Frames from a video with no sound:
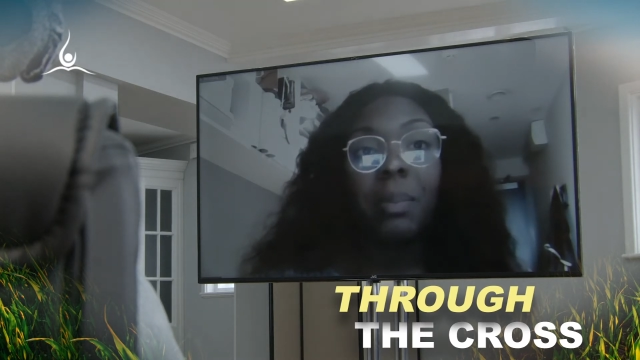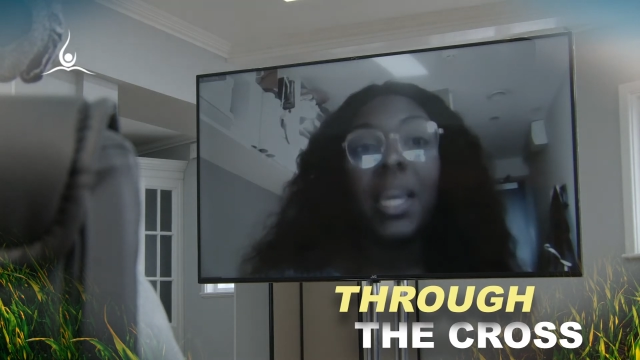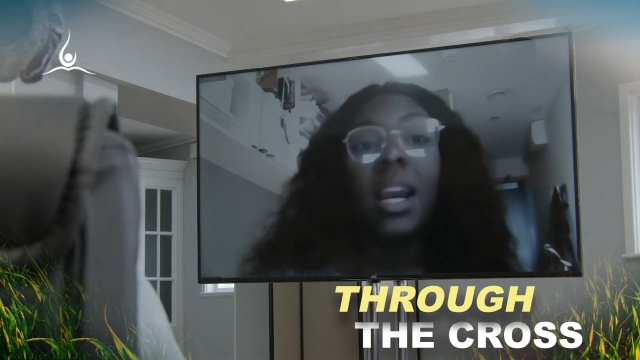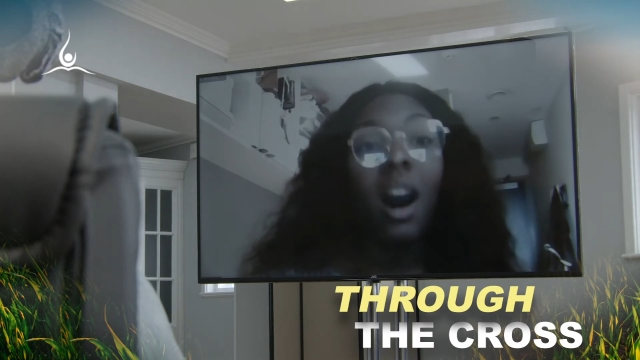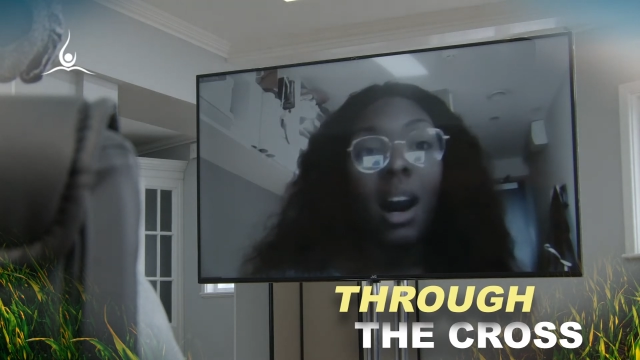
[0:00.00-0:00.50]

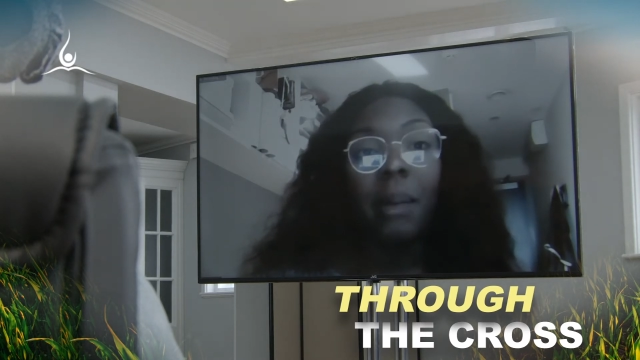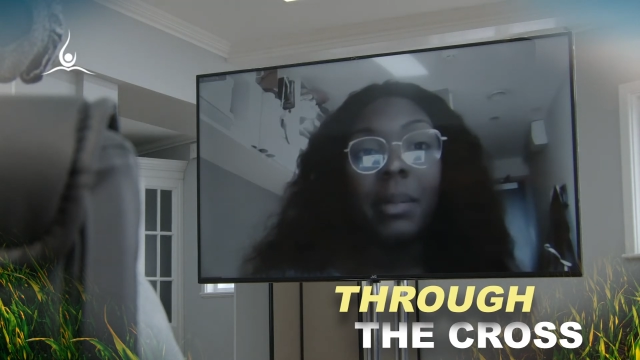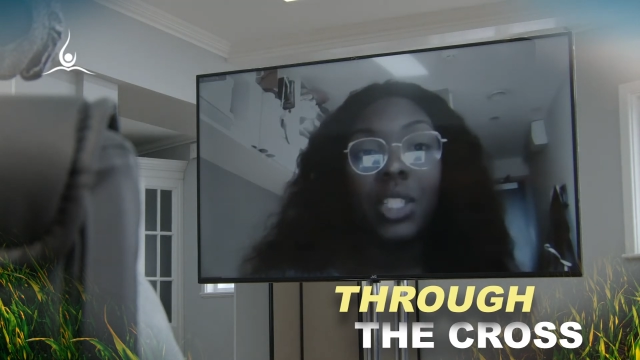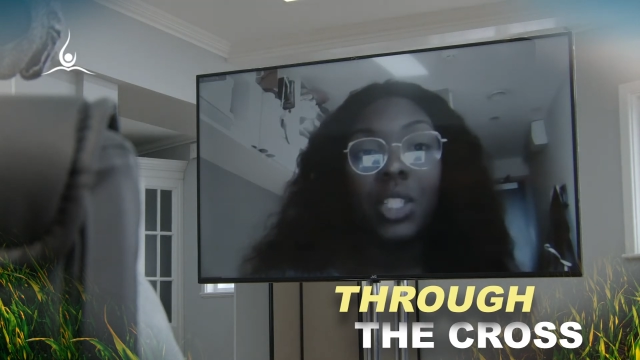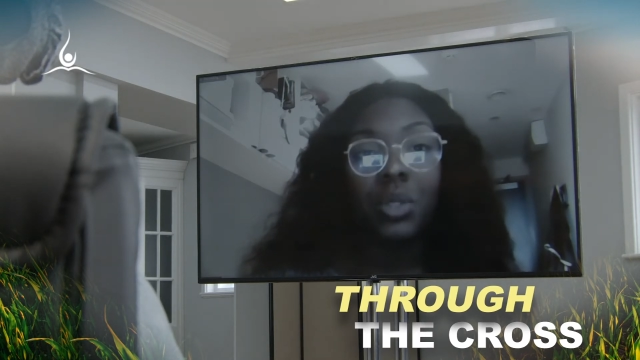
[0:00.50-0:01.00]
be
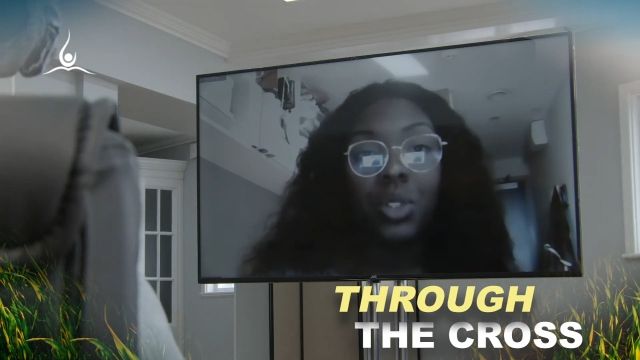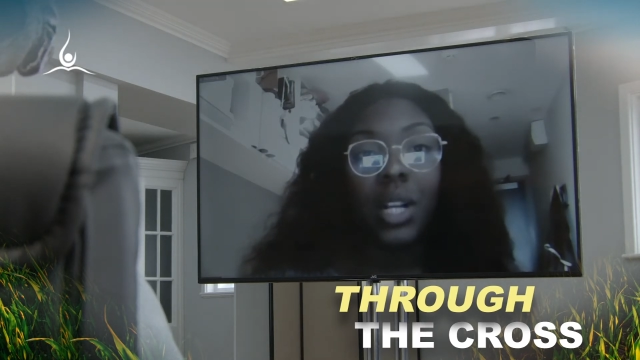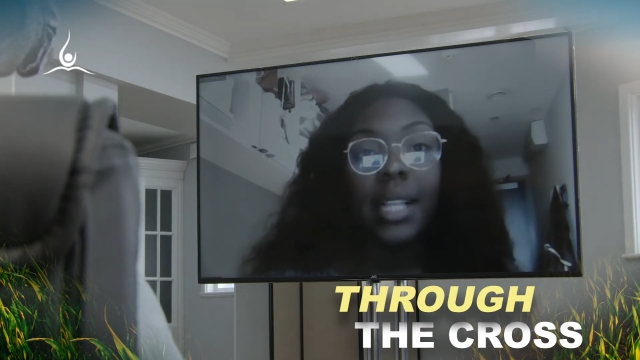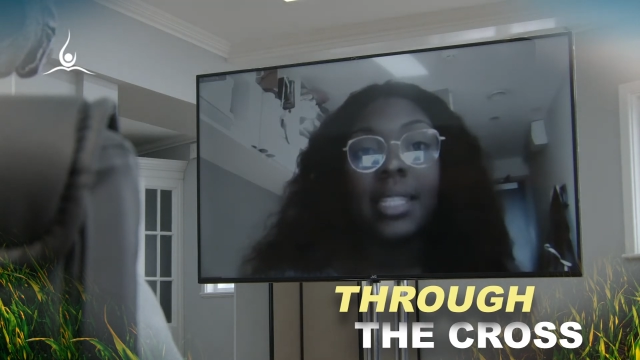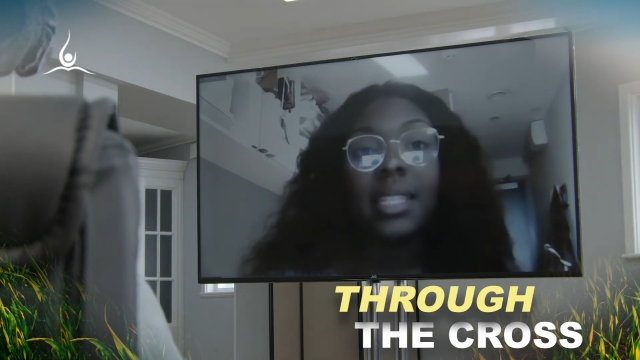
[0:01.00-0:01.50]
calm and she was
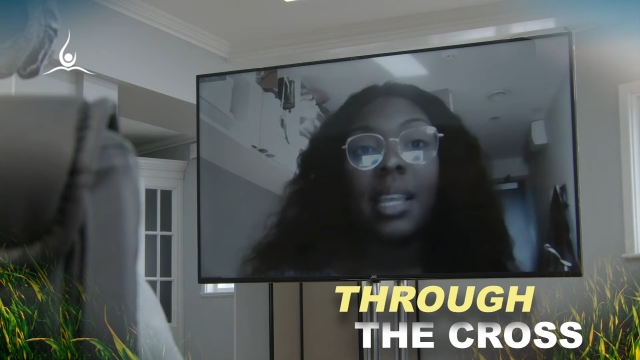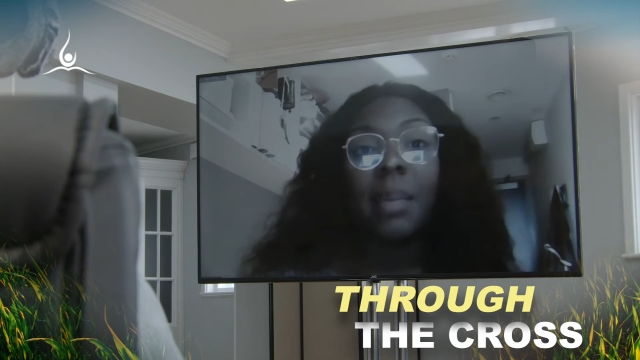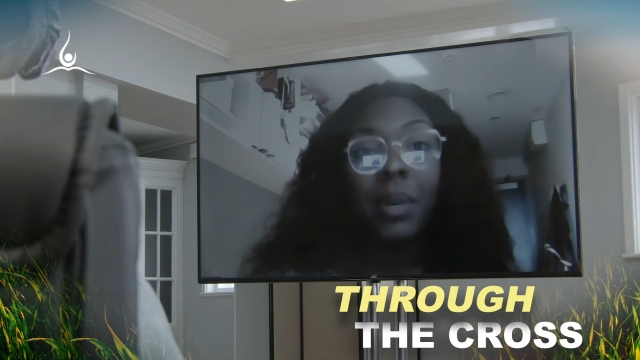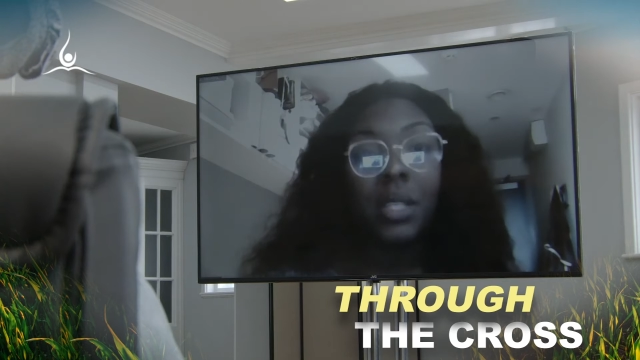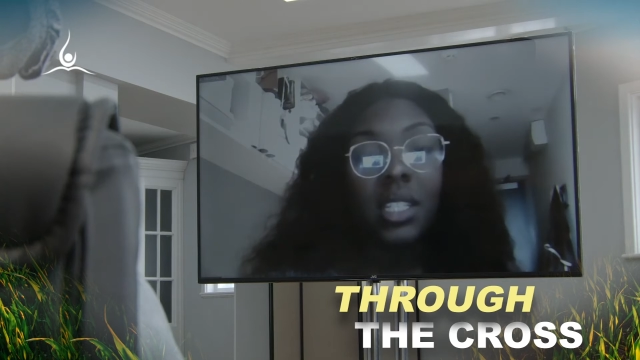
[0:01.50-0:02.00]
trying to
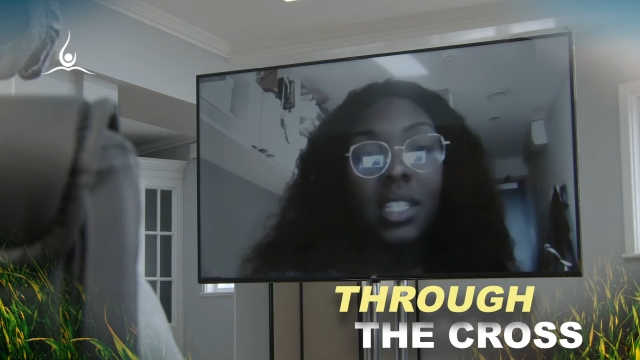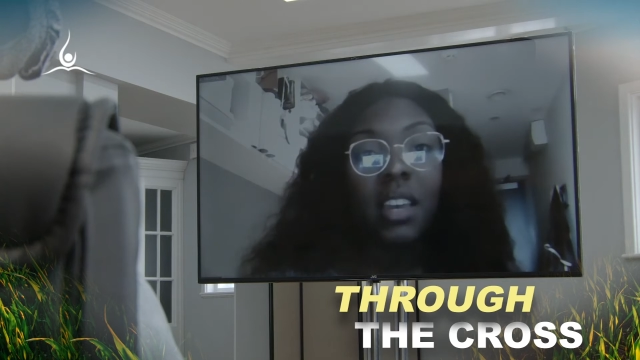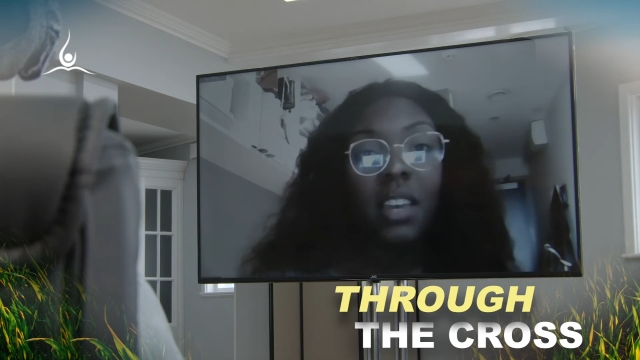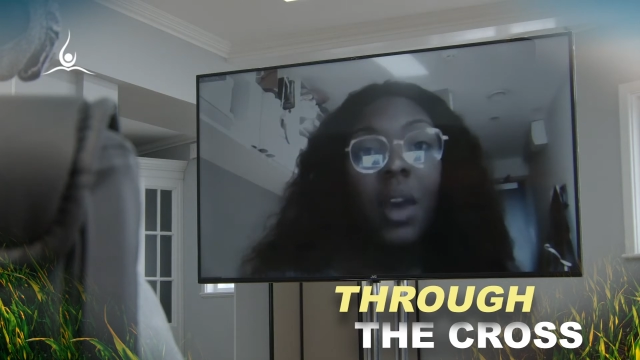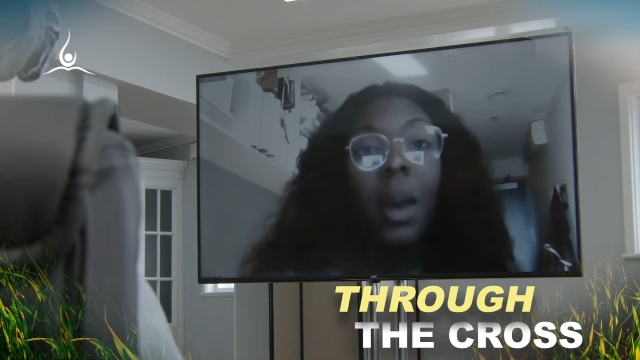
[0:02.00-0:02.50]
stay
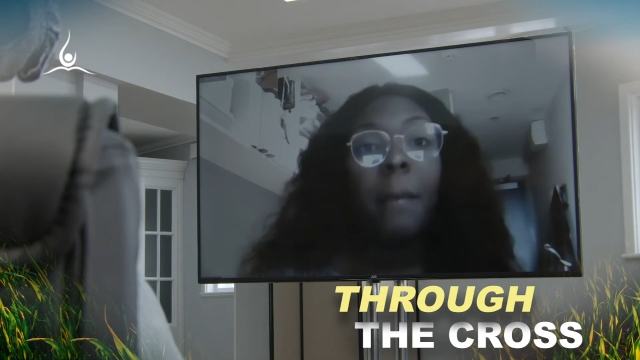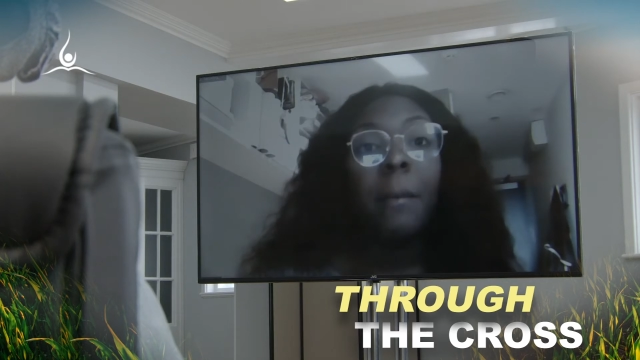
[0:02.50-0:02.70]
positive,